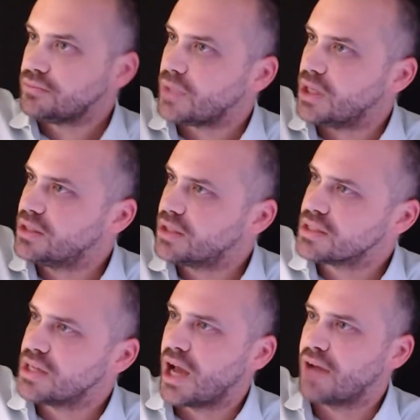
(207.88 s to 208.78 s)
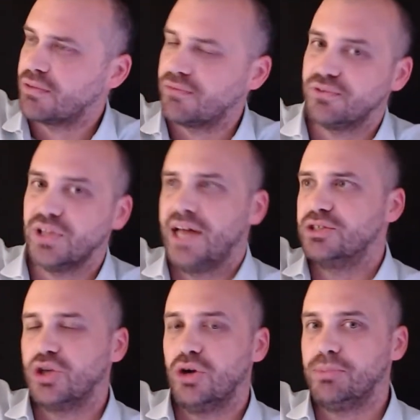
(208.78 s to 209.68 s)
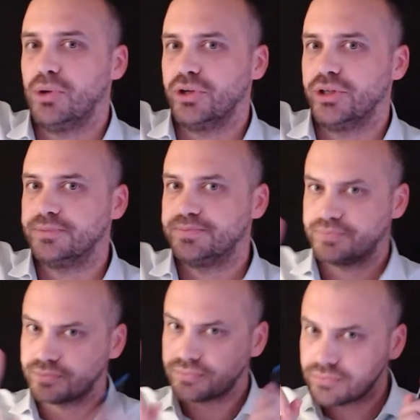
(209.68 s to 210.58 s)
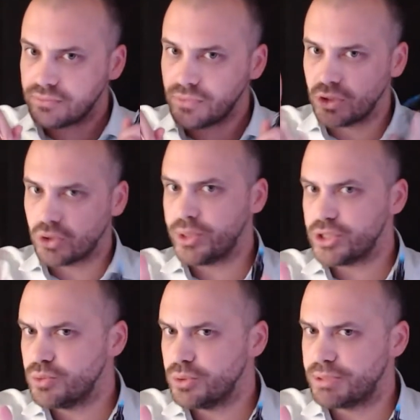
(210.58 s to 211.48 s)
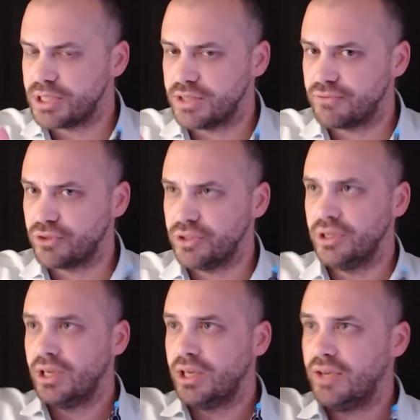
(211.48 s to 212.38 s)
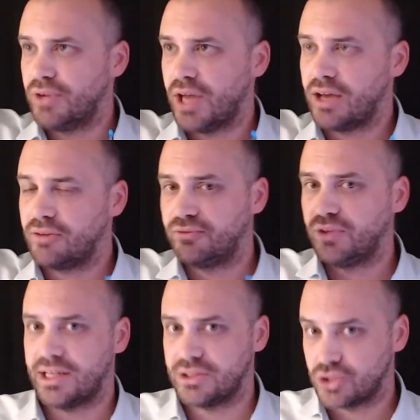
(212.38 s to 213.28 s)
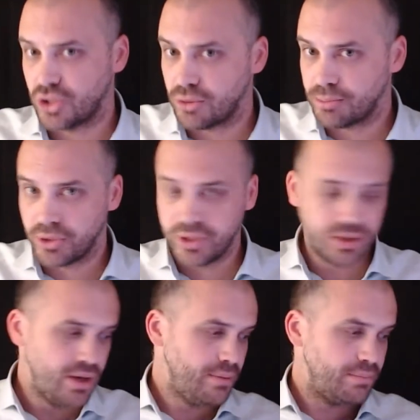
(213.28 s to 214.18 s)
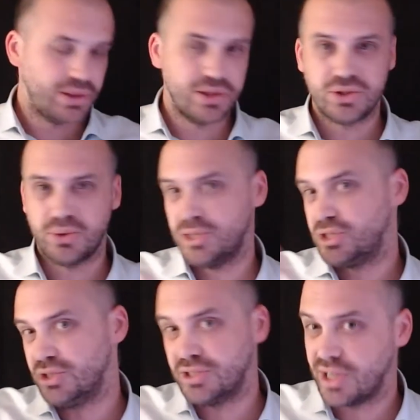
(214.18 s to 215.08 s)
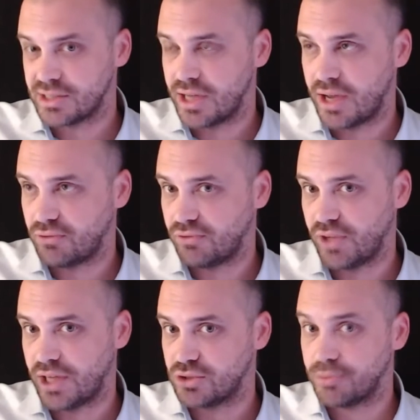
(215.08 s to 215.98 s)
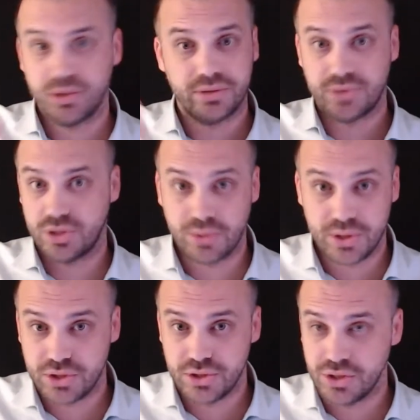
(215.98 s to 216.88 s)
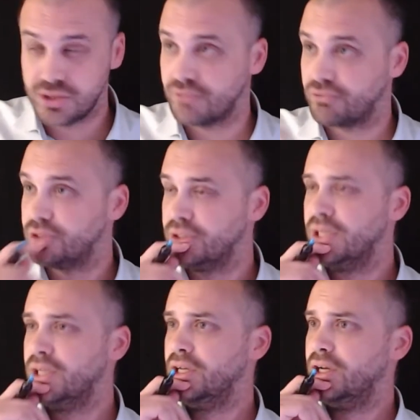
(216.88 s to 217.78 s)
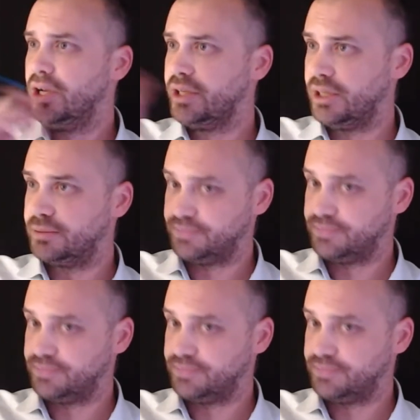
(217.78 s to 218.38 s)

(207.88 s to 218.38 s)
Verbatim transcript: It doesn't have a flat top on it. The question would be different if it had a flat top on it, but this question doesn't have a flat topper, so the question's not different. Okay,